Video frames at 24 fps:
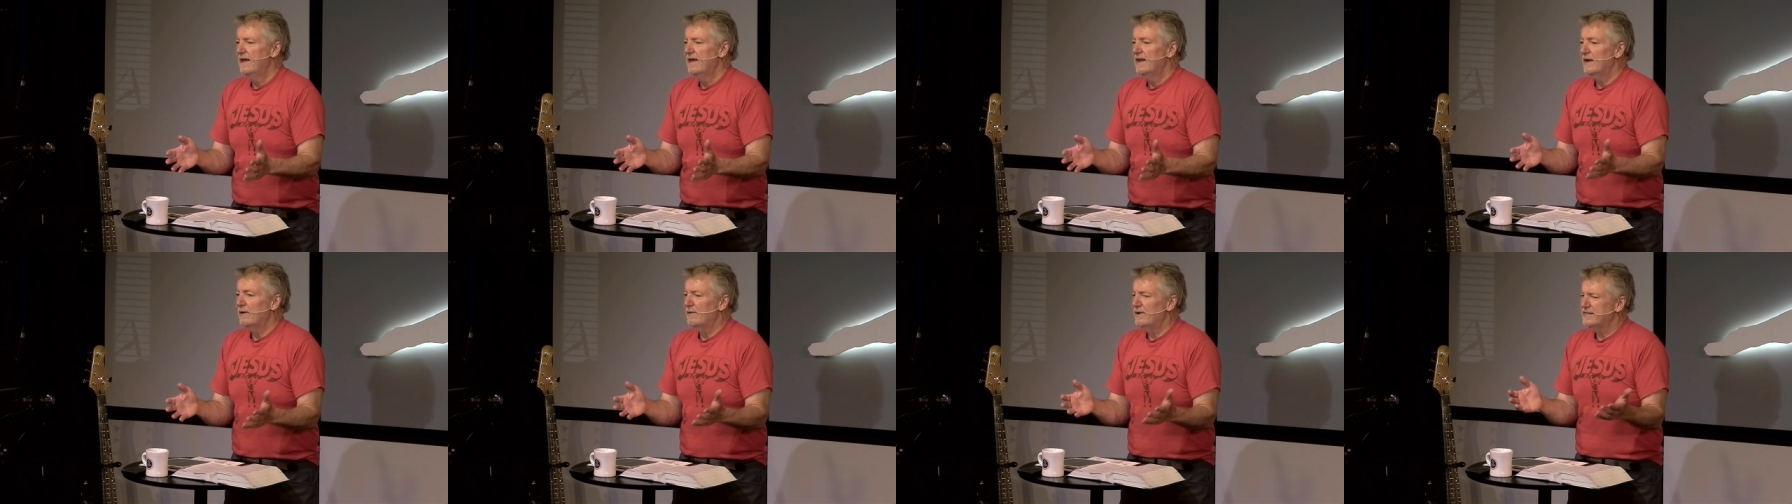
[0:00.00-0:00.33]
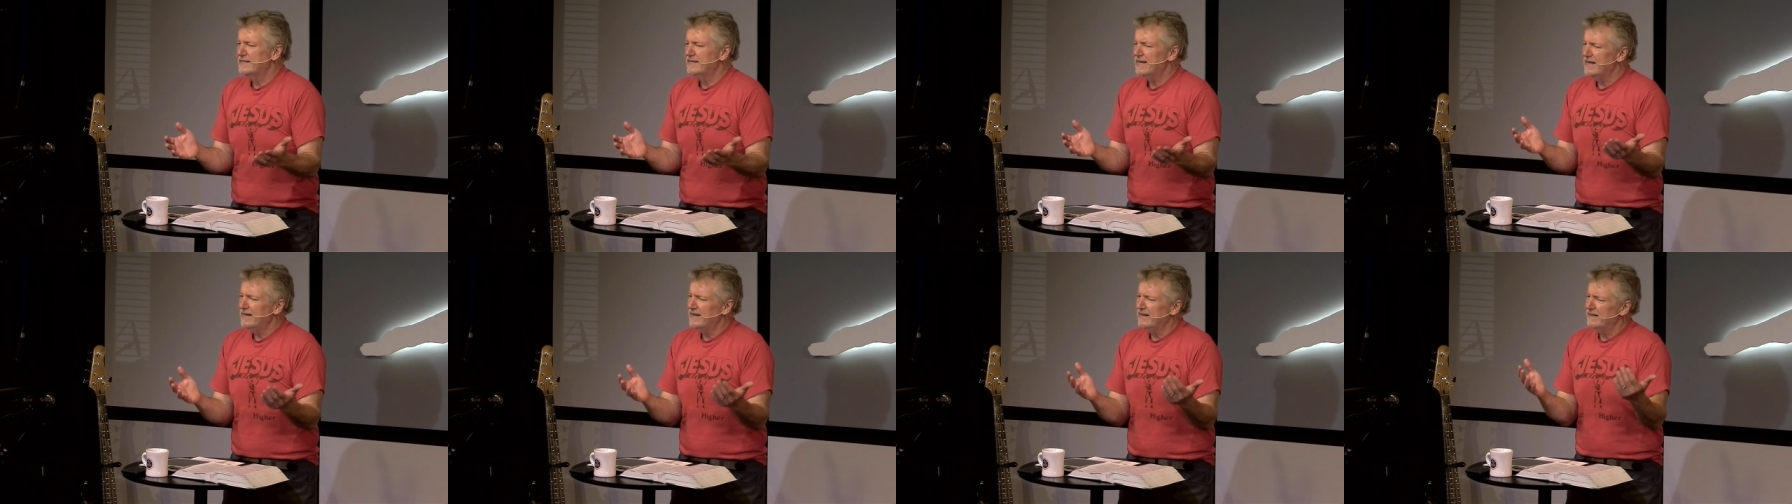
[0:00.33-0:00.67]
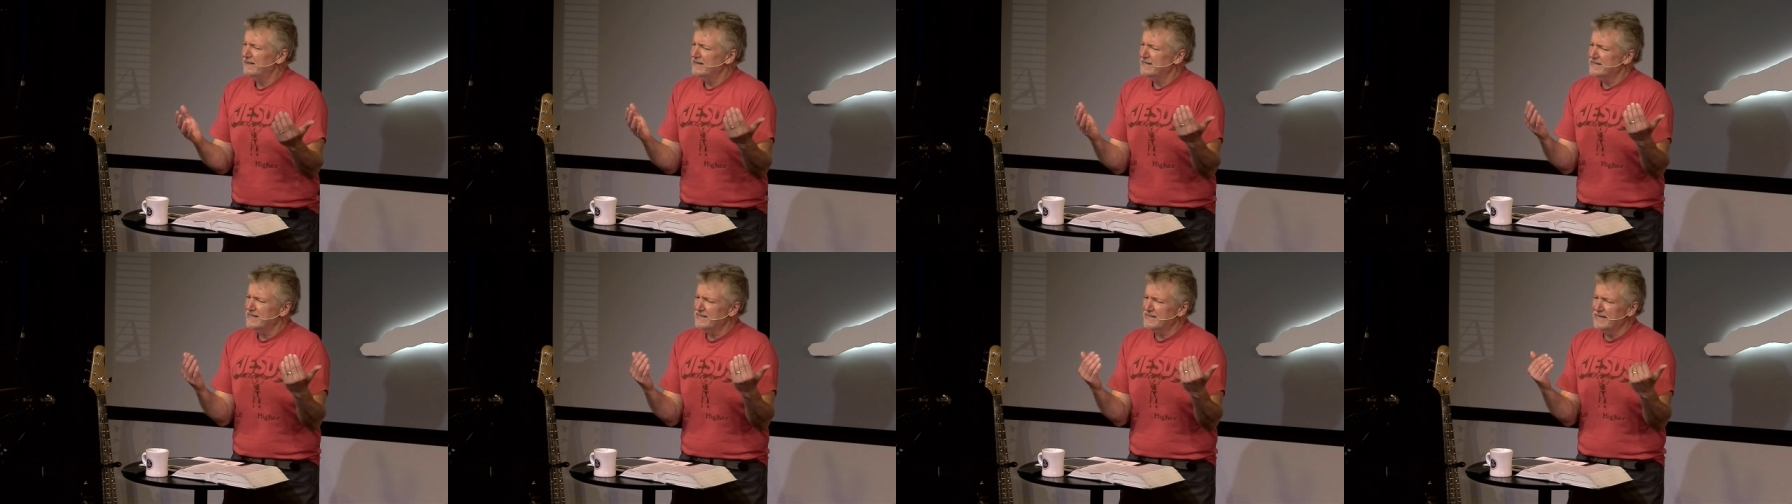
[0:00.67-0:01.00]
Now, I said
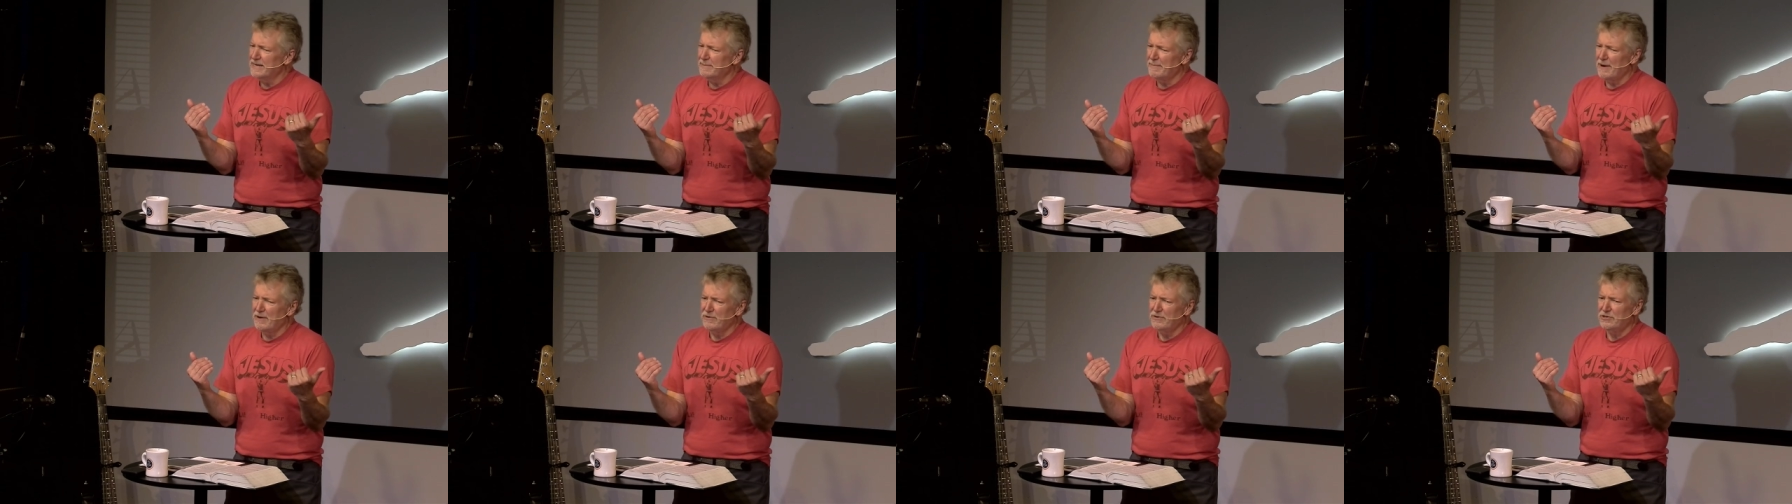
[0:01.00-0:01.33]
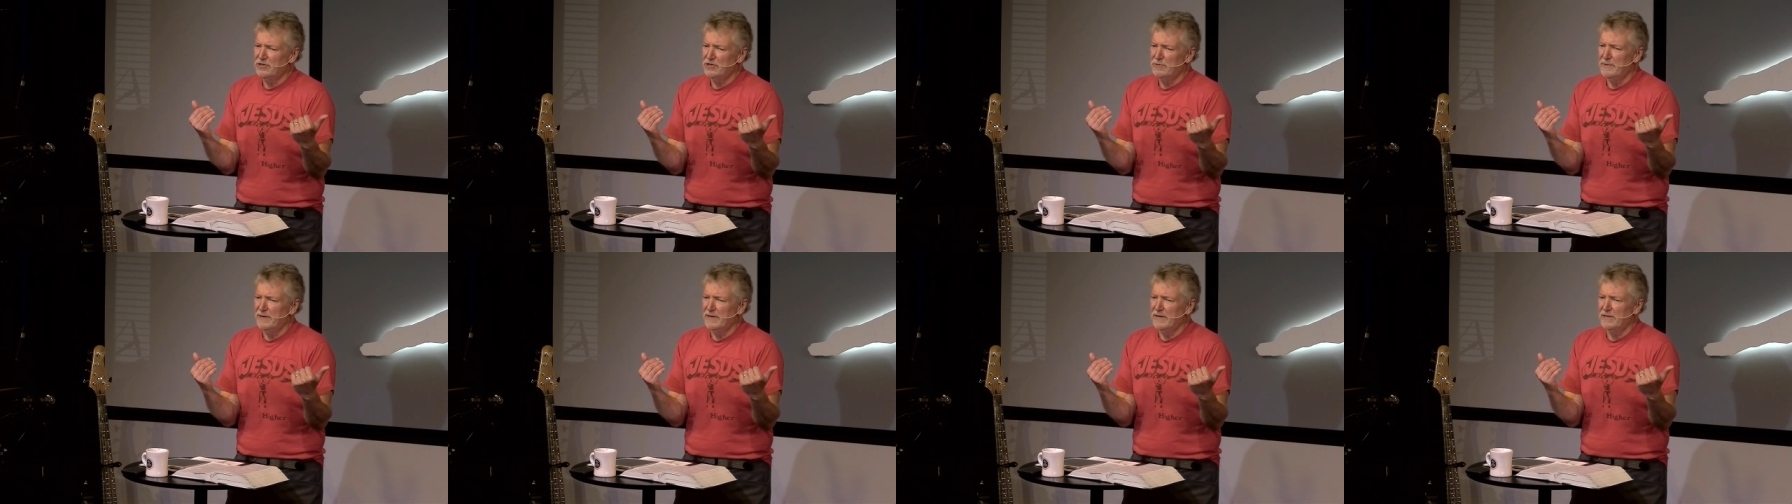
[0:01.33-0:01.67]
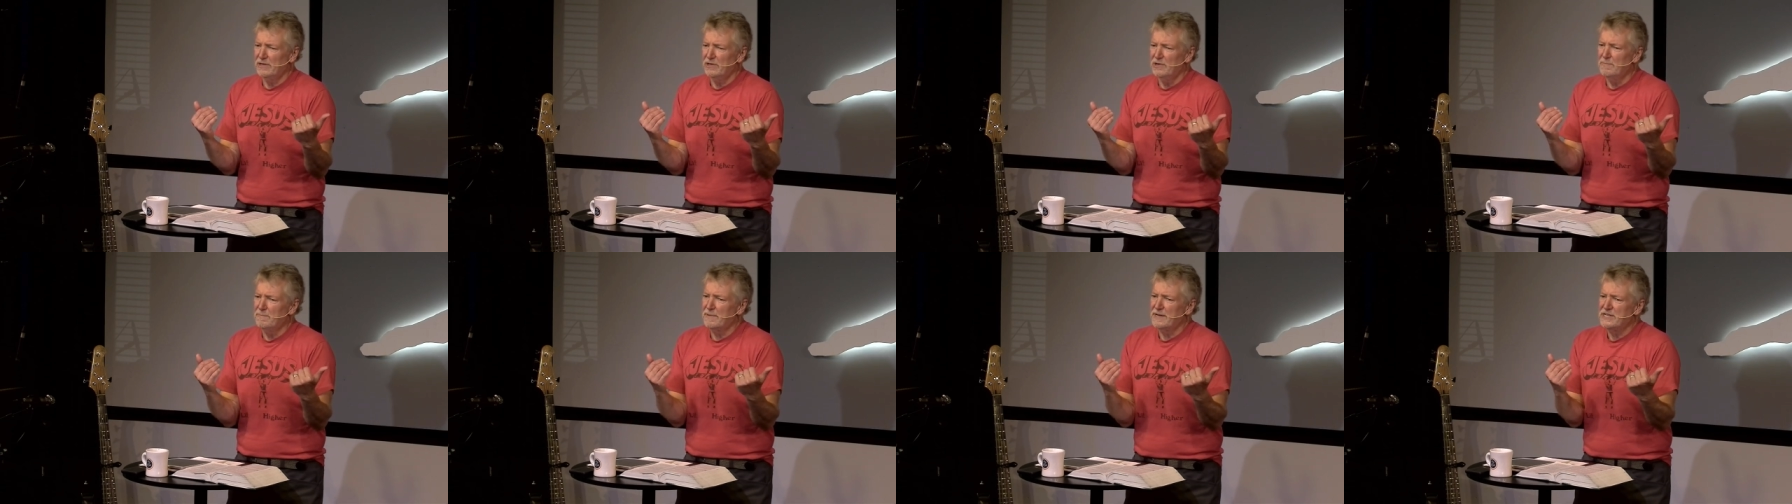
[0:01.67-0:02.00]
this isn't about doom and gloom,